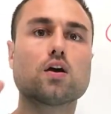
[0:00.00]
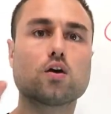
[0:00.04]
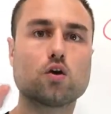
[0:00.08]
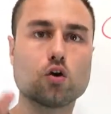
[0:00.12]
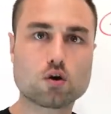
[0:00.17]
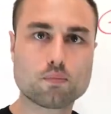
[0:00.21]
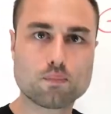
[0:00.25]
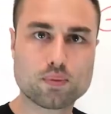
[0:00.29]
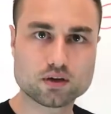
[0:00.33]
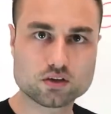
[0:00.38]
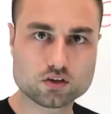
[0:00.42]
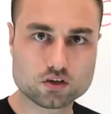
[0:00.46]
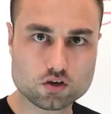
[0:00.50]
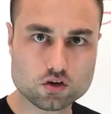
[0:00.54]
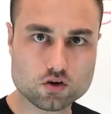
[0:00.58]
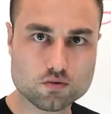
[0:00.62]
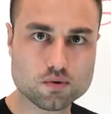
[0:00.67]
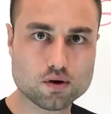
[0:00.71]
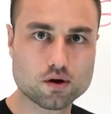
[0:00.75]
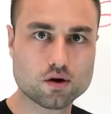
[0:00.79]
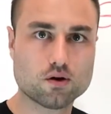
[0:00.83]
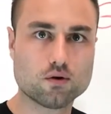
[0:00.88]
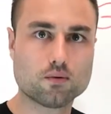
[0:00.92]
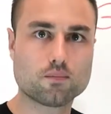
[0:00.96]
Go to
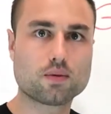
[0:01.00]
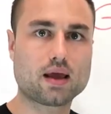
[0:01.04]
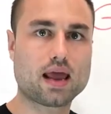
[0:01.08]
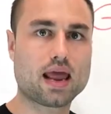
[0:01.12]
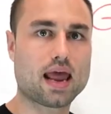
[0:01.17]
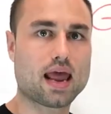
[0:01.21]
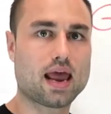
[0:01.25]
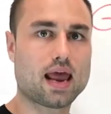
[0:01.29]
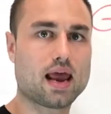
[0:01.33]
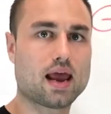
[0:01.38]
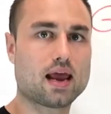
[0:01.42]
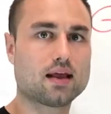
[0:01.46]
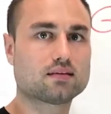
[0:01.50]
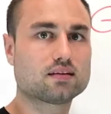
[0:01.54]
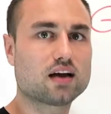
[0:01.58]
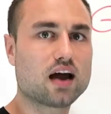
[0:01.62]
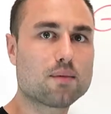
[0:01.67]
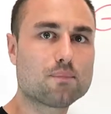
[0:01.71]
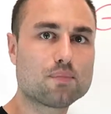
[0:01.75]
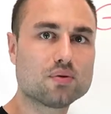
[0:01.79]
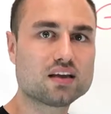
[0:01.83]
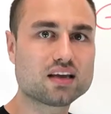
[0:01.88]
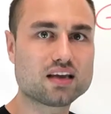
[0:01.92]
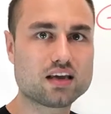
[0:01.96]
BuzzSumo and
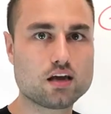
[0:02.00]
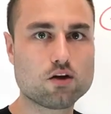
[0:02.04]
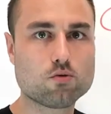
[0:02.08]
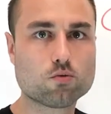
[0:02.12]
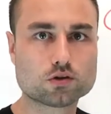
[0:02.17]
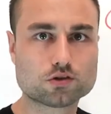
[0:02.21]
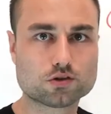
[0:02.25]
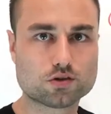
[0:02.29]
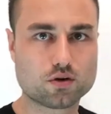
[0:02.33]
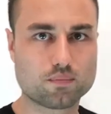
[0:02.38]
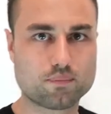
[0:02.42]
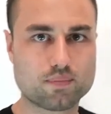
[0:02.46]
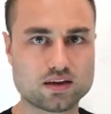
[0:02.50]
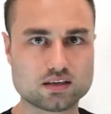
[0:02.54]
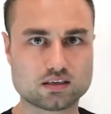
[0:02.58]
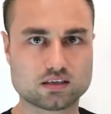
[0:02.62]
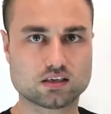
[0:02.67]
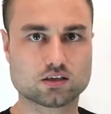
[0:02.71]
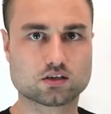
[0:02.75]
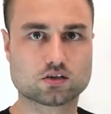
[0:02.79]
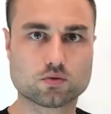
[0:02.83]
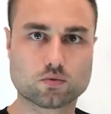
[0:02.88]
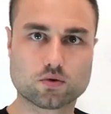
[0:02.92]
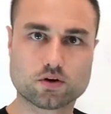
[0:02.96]
type in the keywords for your
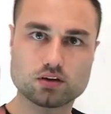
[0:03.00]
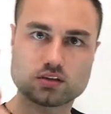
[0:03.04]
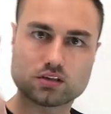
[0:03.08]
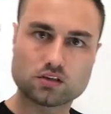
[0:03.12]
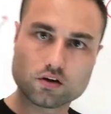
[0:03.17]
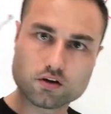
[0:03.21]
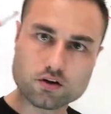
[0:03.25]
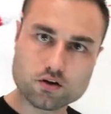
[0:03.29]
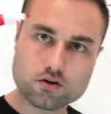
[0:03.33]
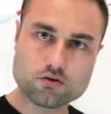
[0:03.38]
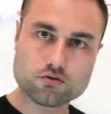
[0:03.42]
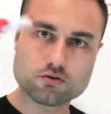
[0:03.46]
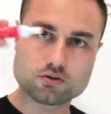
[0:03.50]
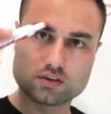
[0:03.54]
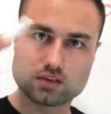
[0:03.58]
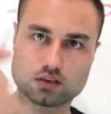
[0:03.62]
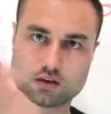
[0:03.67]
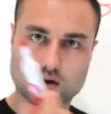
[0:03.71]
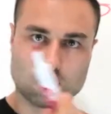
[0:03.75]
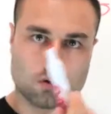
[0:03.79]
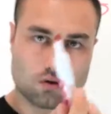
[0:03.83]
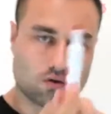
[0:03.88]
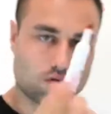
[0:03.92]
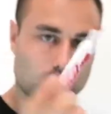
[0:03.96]
business. So we're gonna still use
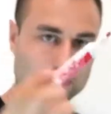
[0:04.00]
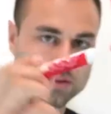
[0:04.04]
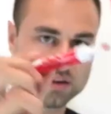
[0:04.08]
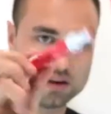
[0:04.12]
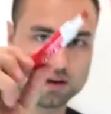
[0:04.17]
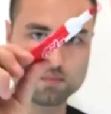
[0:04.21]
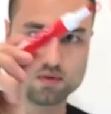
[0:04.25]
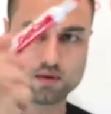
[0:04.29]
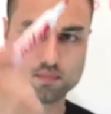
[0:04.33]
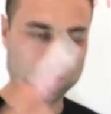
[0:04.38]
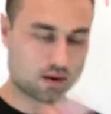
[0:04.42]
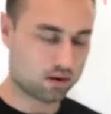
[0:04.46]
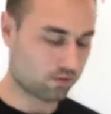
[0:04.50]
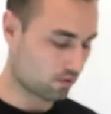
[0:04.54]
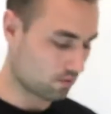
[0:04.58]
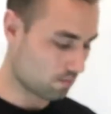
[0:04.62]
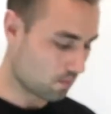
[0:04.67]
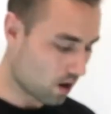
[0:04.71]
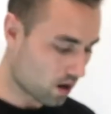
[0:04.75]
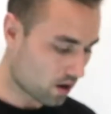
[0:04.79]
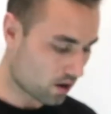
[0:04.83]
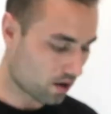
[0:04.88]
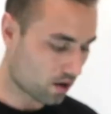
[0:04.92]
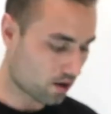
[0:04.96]
the whole theme about the
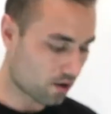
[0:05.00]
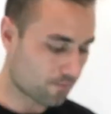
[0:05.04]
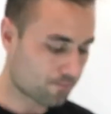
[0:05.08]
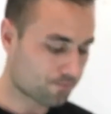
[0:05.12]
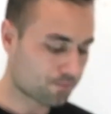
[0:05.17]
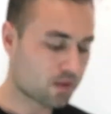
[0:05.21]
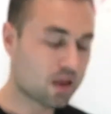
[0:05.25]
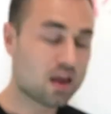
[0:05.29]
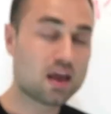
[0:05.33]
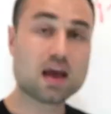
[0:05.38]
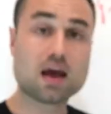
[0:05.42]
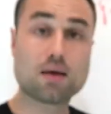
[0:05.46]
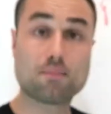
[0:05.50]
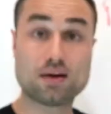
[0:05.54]
marker.